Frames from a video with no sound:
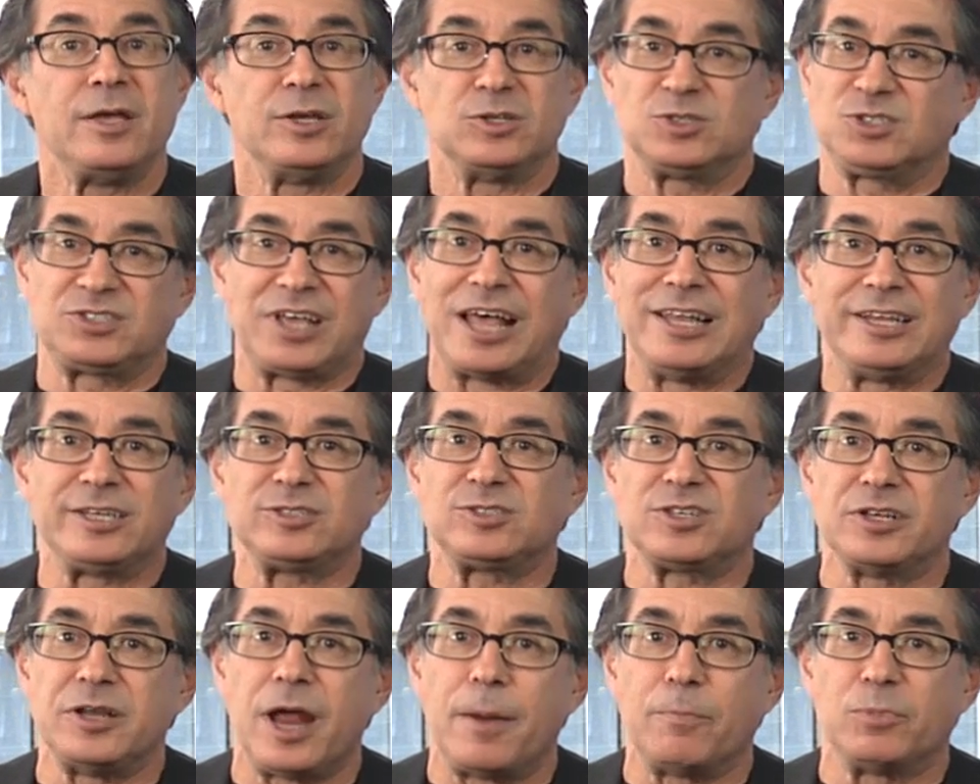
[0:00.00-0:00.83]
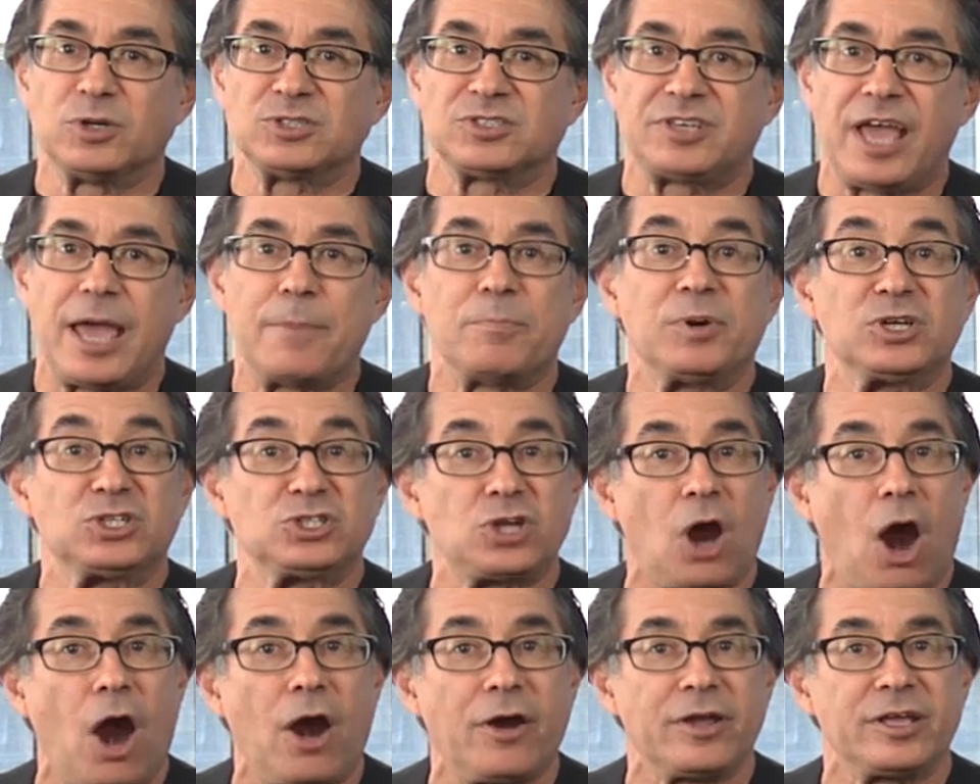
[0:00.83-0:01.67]
Selling's a numbers game, but
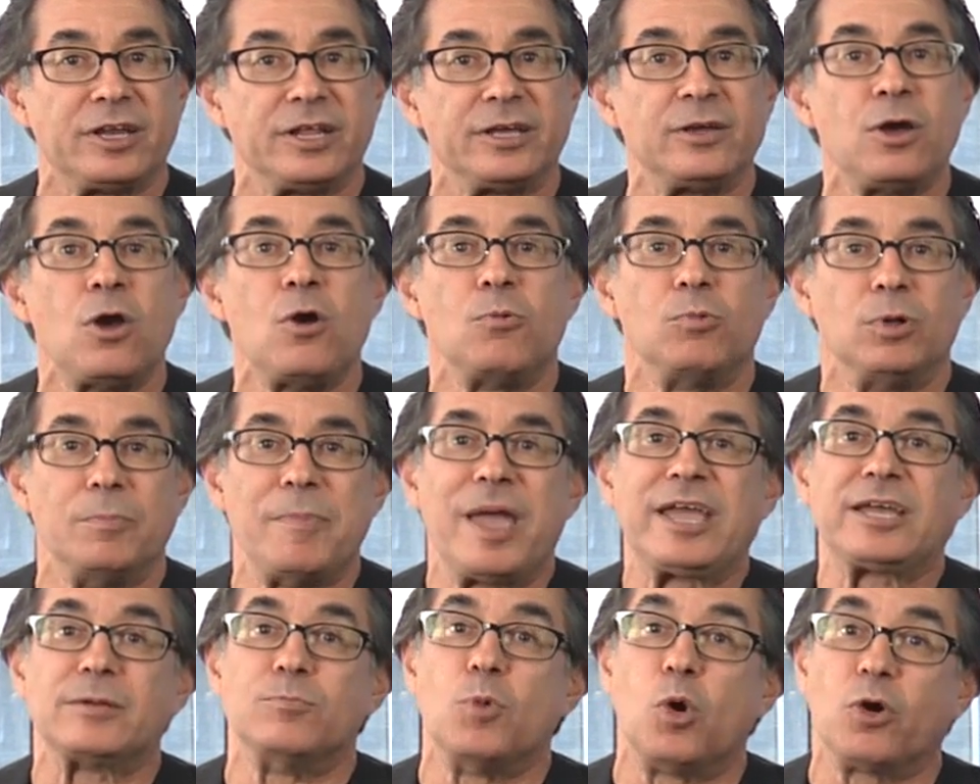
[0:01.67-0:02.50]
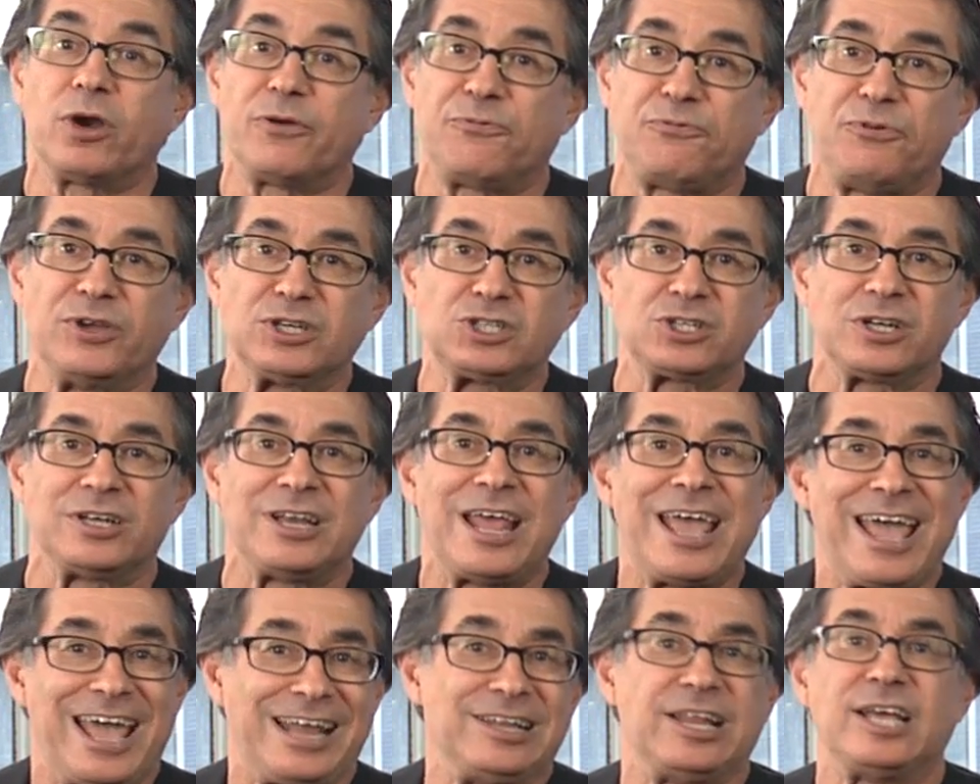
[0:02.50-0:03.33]
targeting will make it more efficient
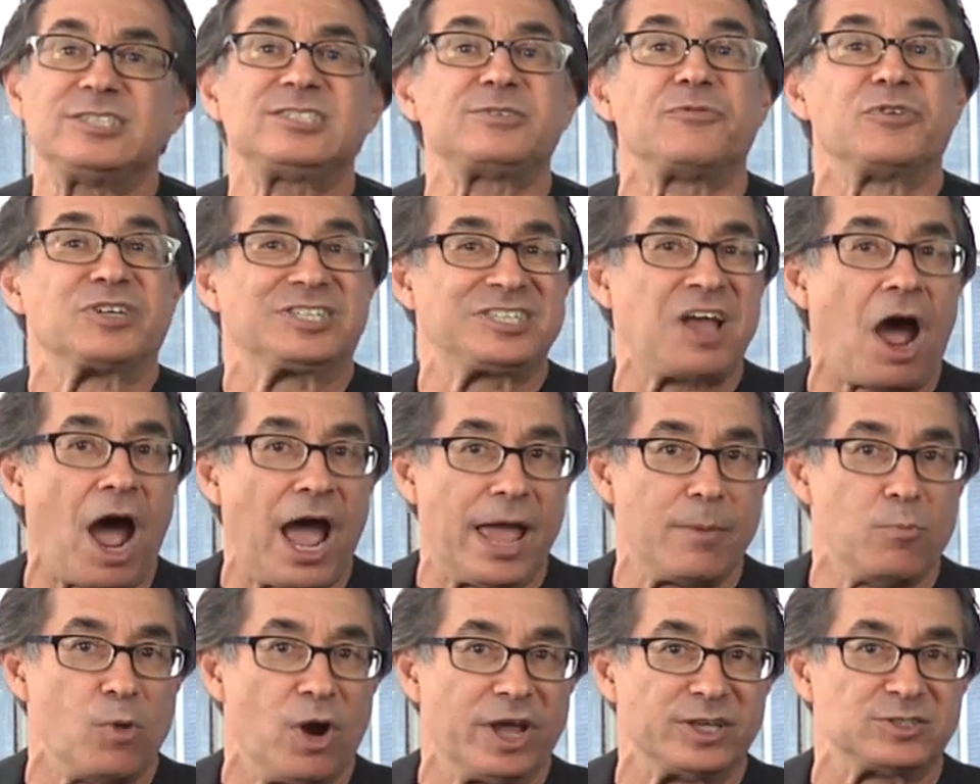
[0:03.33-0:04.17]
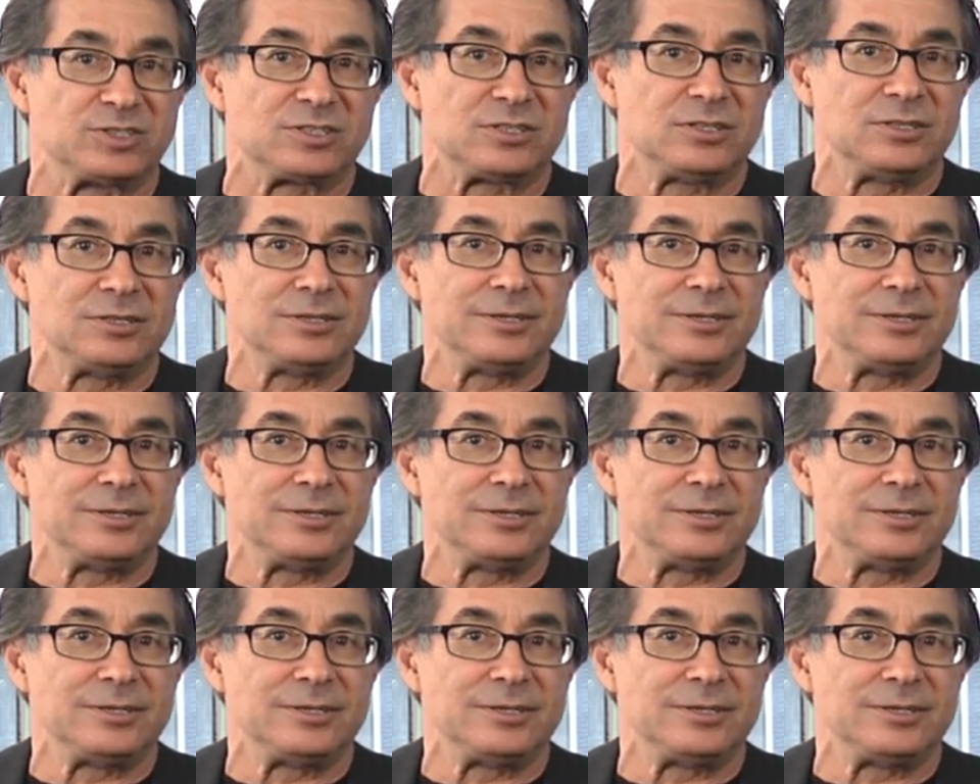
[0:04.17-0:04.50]
and less of a time waste.